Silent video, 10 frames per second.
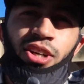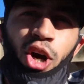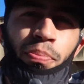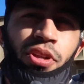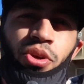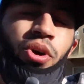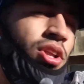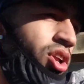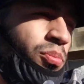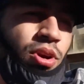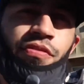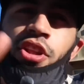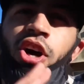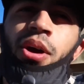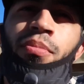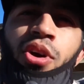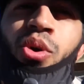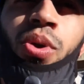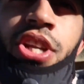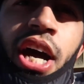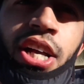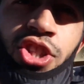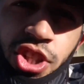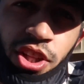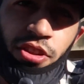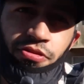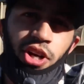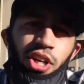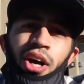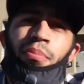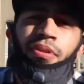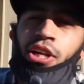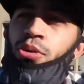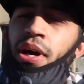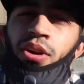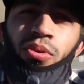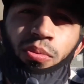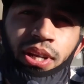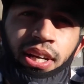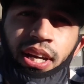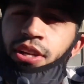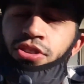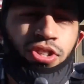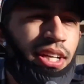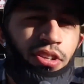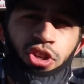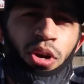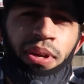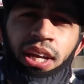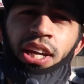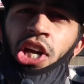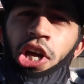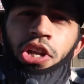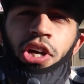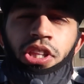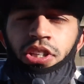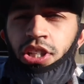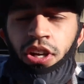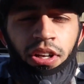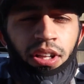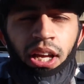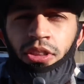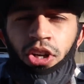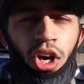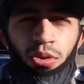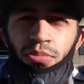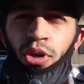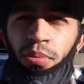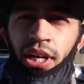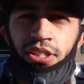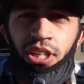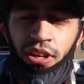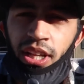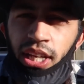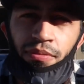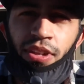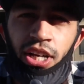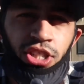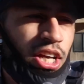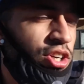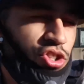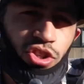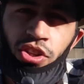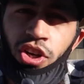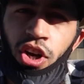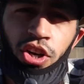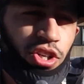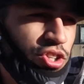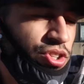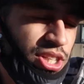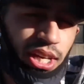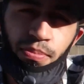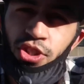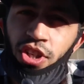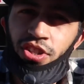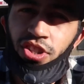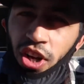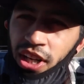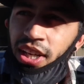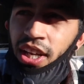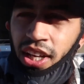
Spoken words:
Open the door, the alarm went off. The alarm would not shut the fuck up. Like, no matter what we did. I tried disarming it, nothing. Security light, the car was immobilized. Security light kept flashing. I couldn't start the car. You could turn the key, but you couldn't start it.